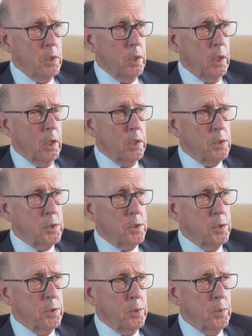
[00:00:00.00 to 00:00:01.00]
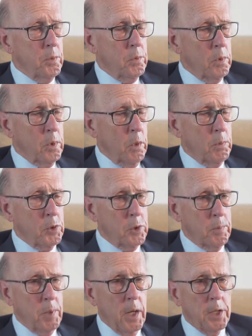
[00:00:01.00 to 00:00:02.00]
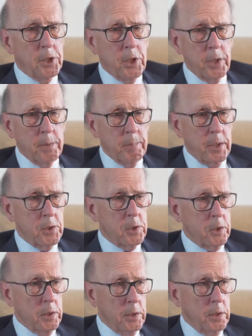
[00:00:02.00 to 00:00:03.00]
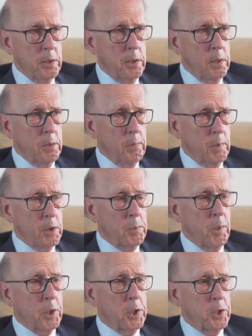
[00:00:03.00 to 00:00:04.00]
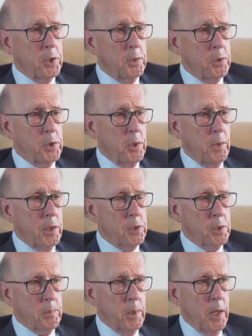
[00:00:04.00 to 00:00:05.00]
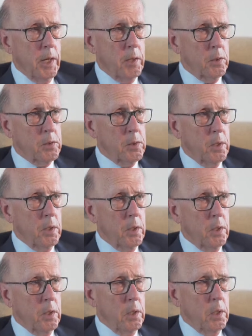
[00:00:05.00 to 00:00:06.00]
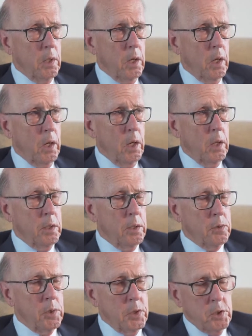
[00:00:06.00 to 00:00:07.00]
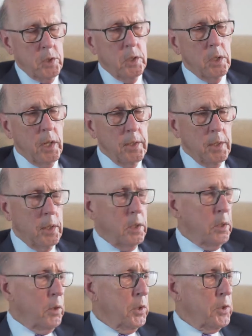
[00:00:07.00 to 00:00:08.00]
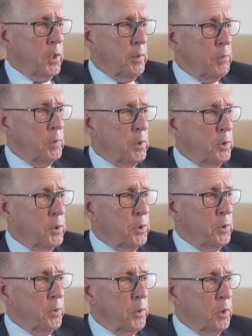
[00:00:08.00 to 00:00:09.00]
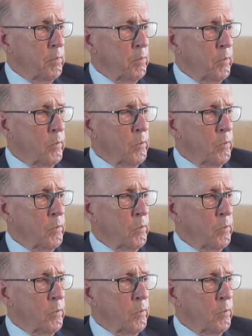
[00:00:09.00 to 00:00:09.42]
to global supply chain, basically, but especially to its U.S. suppliers, is a clear attempt to